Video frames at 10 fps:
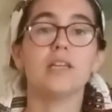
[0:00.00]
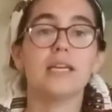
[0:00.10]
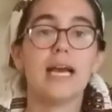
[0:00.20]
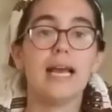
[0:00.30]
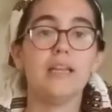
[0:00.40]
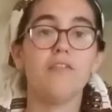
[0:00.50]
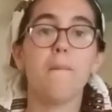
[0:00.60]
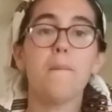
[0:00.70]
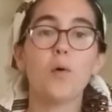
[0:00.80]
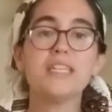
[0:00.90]
kind of
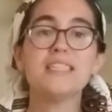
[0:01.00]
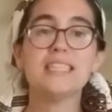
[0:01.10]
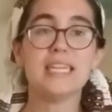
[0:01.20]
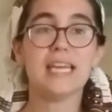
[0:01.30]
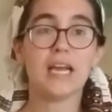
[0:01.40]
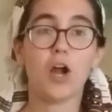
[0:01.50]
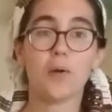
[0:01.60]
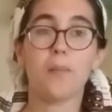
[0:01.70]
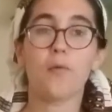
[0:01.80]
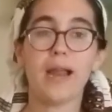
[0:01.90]
moistening
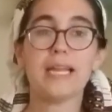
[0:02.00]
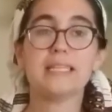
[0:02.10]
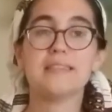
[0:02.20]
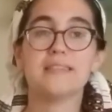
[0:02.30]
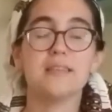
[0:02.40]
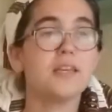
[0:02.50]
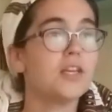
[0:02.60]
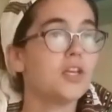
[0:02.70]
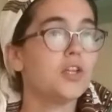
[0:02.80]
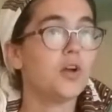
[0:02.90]
our brains.
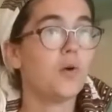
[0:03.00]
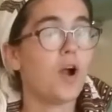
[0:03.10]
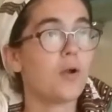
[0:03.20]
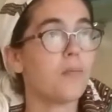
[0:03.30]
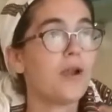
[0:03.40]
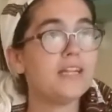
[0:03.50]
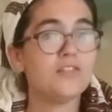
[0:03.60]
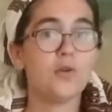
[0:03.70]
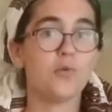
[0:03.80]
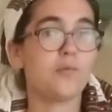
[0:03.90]
You know, our brains
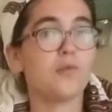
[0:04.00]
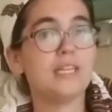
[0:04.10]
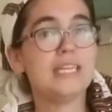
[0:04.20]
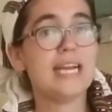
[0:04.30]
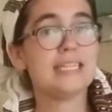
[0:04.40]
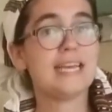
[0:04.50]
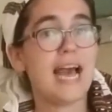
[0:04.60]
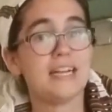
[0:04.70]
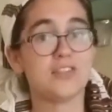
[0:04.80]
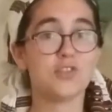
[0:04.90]
don't really get to
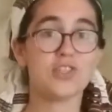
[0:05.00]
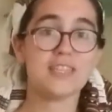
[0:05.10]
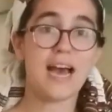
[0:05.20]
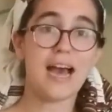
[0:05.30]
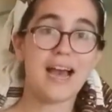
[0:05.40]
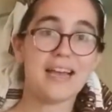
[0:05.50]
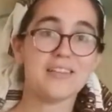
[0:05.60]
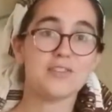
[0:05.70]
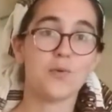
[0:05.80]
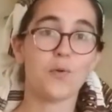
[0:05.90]

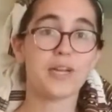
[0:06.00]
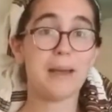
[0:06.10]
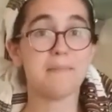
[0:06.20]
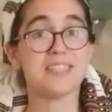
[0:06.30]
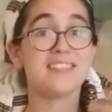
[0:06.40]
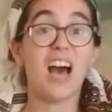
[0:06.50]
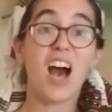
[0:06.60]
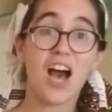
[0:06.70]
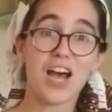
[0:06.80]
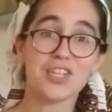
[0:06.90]
exercise or get
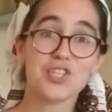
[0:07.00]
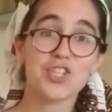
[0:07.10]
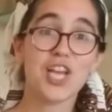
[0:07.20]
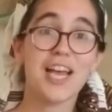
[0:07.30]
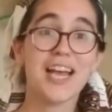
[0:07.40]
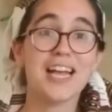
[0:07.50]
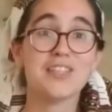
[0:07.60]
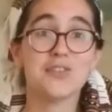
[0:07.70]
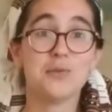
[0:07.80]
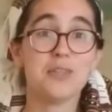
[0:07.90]
massaged. And
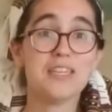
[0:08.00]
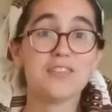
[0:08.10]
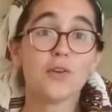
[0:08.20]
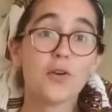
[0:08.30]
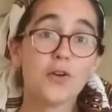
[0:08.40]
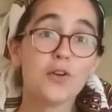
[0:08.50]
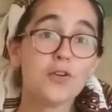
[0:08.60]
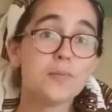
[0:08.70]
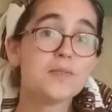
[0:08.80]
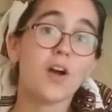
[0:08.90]
so these
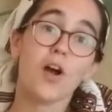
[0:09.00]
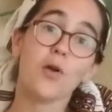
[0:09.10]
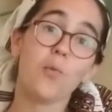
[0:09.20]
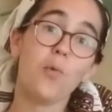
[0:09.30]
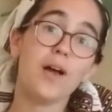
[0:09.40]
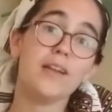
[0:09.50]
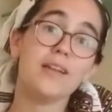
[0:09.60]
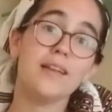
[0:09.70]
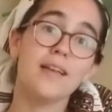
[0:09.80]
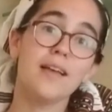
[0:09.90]
herbs are what
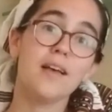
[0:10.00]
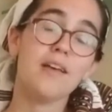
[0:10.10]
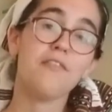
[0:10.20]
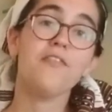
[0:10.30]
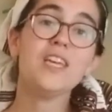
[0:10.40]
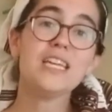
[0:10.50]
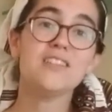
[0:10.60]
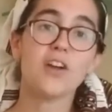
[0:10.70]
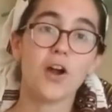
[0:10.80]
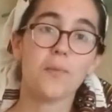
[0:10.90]

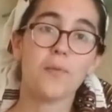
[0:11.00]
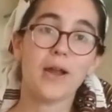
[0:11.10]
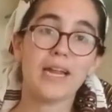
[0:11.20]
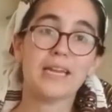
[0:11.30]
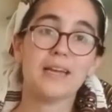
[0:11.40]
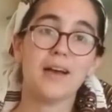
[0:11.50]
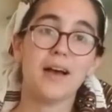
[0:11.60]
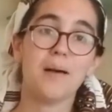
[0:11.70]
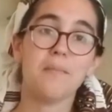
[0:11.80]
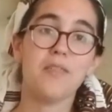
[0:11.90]
feeds our brain
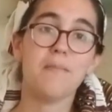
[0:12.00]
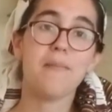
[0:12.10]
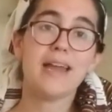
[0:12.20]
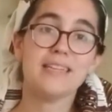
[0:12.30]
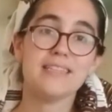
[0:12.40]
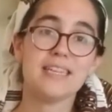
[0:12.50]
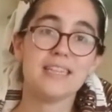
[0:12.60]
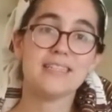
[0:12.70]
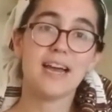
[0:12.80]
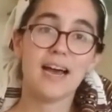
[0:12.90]
the medicine,
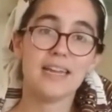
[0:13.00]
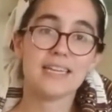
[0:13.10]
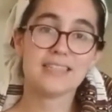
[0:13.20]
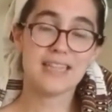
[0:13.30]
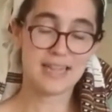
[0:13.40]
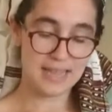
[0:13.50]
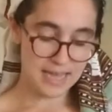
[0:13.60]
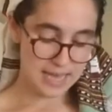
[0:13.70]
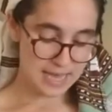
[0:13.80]
the tonics that